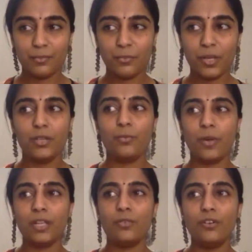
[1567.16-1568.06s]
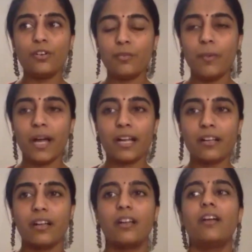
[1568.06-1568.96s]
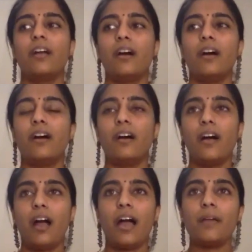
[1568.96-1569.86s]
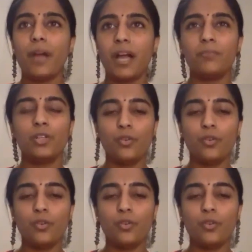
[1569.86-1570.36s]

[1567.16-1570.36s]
When you look back, I'm